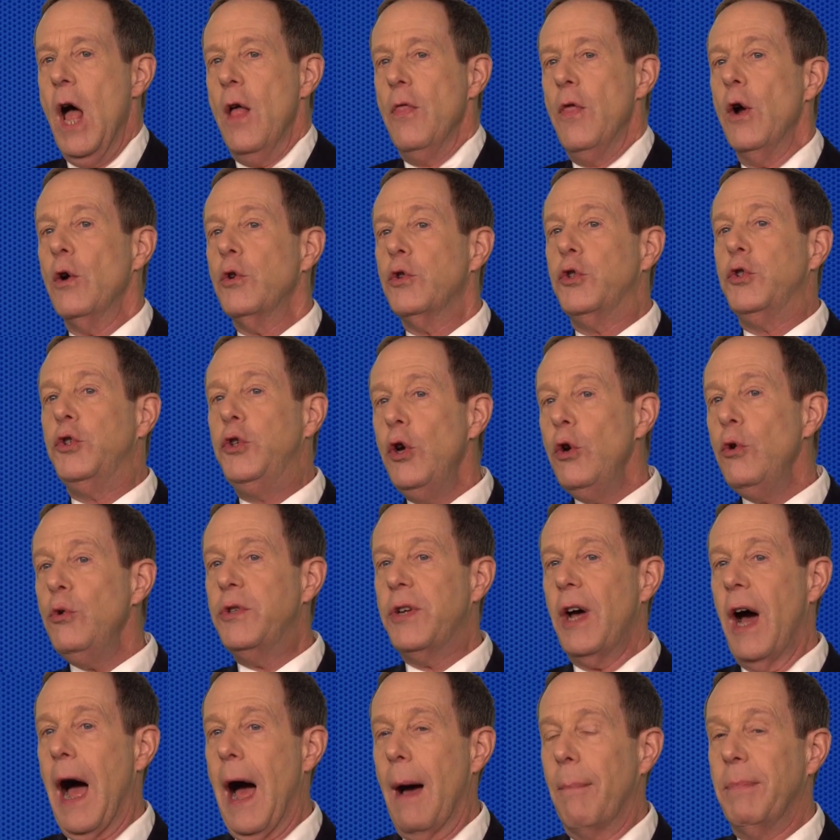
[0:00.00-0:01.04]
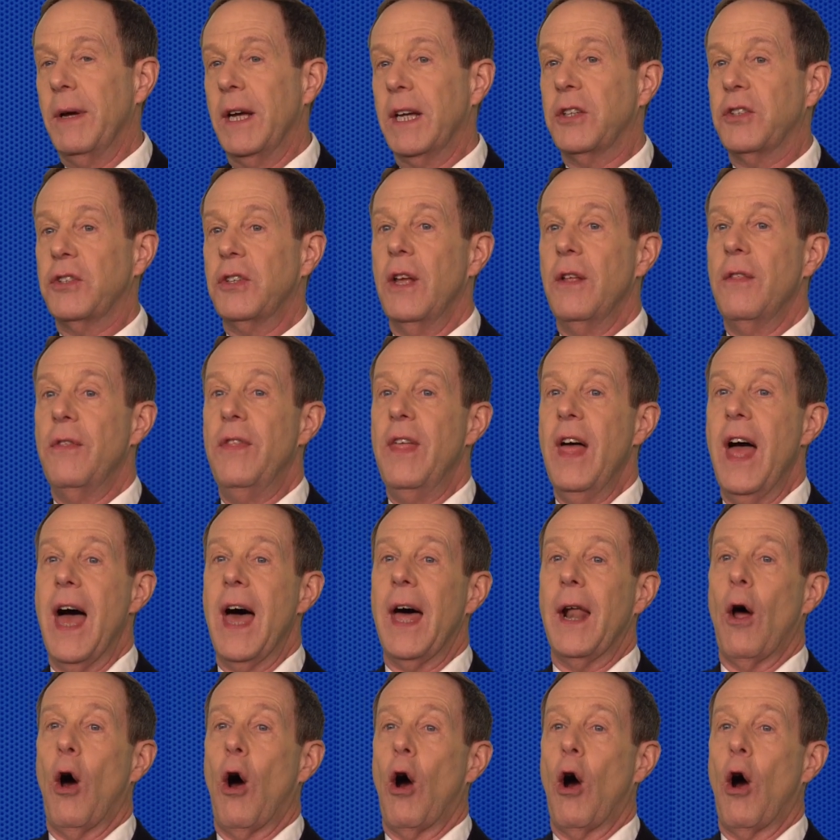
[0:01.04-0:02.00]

There's two topics that